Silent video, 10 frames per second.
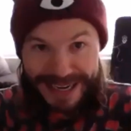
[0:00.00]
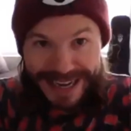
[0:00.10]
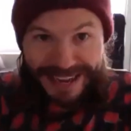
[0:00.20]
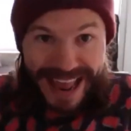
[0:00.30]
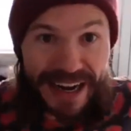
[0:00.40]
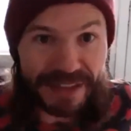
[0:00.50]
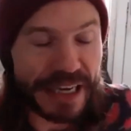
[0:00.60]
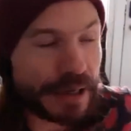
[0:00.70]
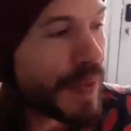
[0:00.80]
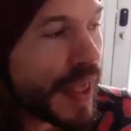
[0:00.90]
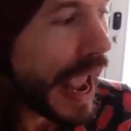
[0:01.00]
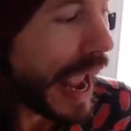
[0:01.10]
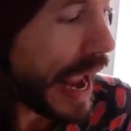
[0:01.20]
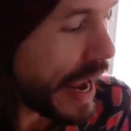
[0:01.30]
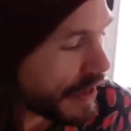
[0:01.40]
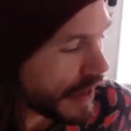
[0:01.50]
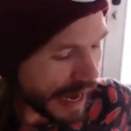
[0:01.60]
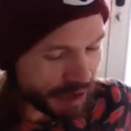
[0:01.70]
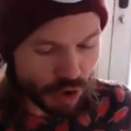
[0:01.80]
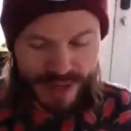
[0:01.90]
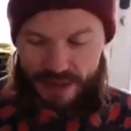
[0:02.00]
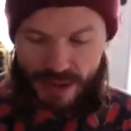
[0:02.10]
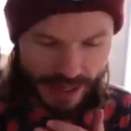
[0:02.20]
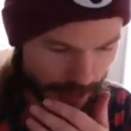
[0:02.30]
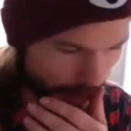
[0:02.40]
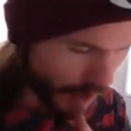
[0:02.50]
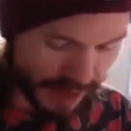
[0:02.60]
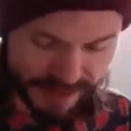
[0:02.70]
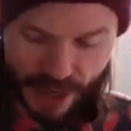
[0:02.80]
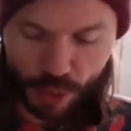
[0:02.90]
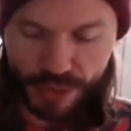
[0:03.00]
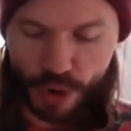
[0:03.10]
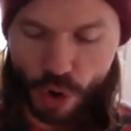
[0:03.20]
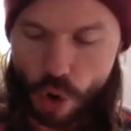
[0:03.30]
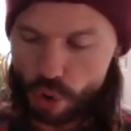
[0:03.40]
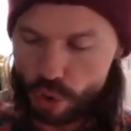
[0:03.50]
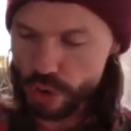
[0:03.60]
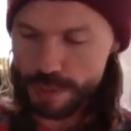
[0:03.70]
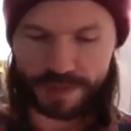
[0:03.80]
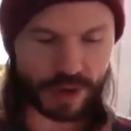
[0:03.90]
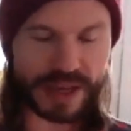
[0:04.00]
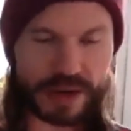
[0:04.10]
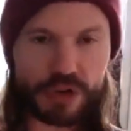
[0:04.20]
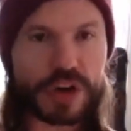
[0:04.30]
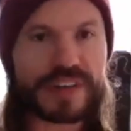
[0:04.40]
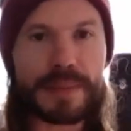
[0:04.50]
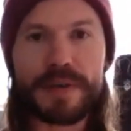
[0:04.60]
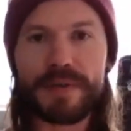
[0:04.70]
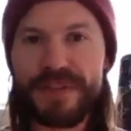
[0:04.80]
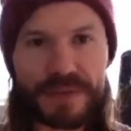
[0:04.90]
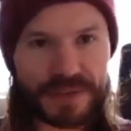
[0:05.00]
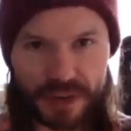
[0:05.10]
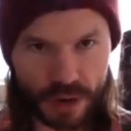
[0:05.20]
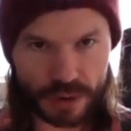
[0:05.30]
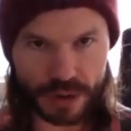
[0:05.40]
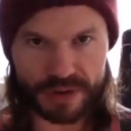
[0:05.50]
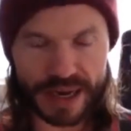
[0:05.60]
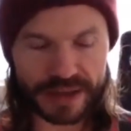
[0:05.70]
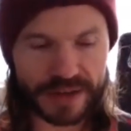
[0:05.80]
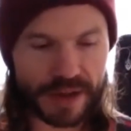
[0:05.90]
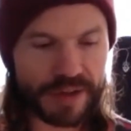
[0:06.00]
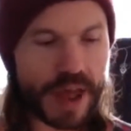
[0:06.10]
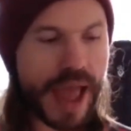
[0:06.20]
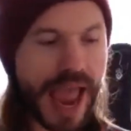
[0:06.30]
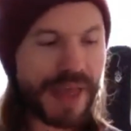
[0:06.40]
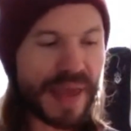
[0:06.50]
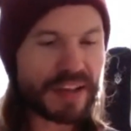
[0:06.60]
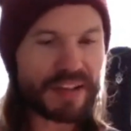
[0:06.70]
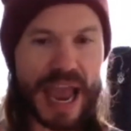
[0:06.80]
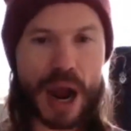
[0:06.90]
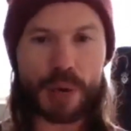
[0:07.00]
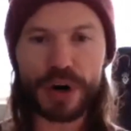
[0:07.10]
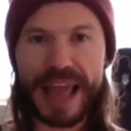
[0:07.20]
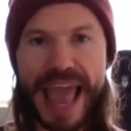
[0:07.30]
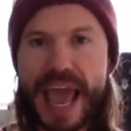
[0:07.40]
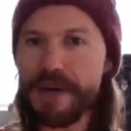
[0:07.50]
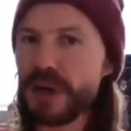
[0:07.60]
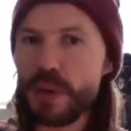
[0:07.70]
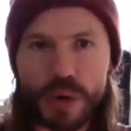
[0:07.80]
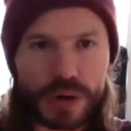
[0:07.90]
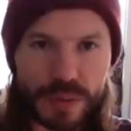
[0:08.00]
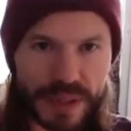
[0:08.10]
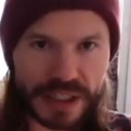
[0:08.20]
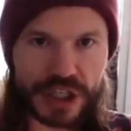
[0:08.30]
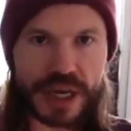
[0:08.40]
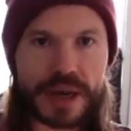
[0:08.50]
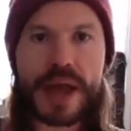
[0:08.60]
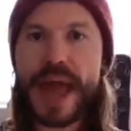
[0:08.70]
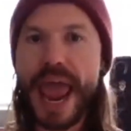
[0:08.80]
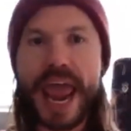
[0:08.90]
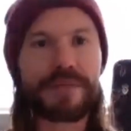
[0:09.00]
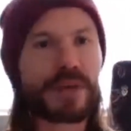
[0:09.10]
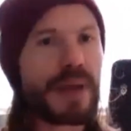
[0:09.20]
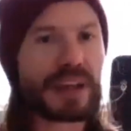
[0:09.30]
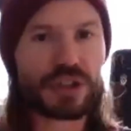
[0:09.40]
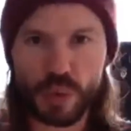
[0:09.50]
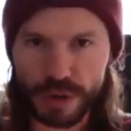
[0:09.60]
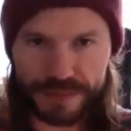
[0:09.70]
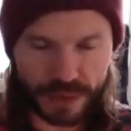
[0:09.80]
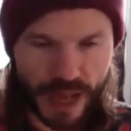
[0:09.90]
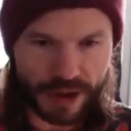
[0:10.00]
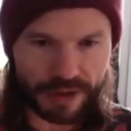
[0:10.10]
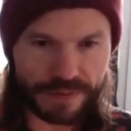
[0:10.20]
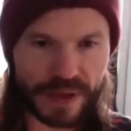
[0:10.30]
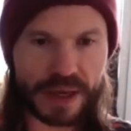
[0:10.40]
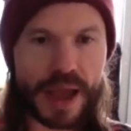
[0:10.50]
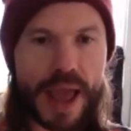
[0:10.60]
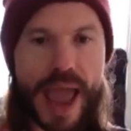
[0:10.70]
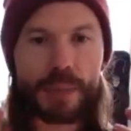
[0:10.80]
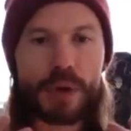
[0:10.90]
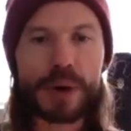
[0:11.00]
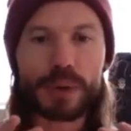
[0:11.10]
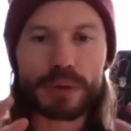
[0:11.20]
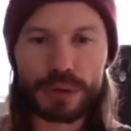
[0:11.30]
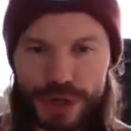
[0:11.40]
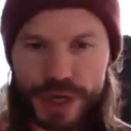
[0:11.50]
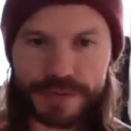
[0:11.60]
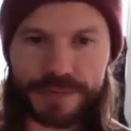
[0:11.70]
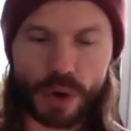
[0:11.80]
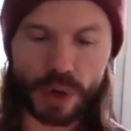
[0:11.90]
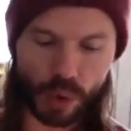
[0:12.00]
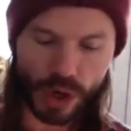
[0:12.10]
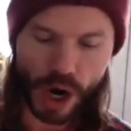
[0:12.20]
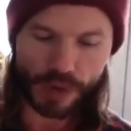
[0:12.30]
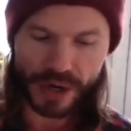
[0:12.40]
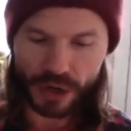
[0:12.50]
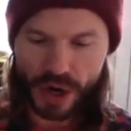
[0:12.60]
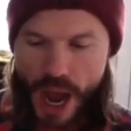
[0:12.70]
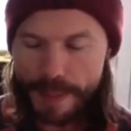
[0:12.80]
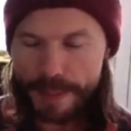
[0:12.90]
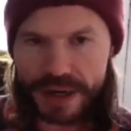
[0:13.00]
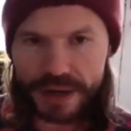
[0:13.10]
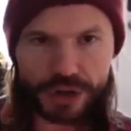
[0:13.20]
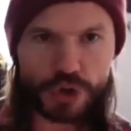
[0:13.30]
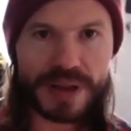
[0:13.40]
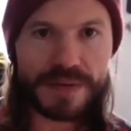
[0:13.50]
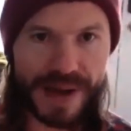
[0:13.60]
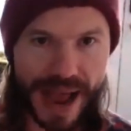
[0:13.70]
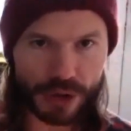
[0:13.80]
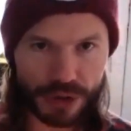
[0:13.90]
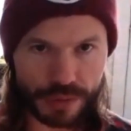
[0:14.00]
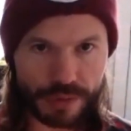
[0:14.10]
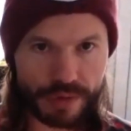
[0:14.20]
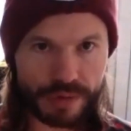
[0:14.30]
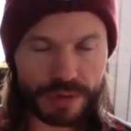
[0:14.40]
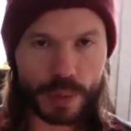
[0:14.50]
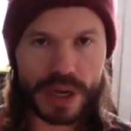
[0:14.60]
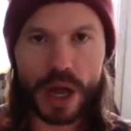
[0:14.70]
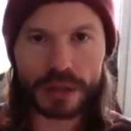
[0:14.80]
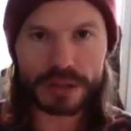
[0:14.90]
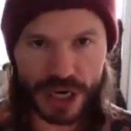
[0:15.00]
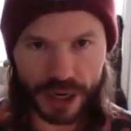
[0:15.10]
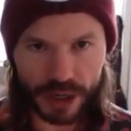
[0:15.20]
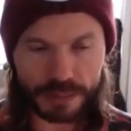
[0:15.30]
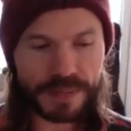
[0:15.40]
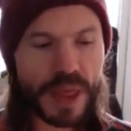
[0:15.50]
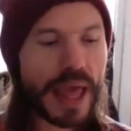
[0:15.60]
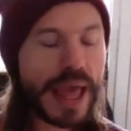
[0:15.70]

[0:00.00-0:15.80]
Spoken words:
right, exactly. And so he got together with a whole group he took a team of 50 social scientists, and they scoured every world religion, every major world philosophy, and what they were looking for are there common human values that we all share,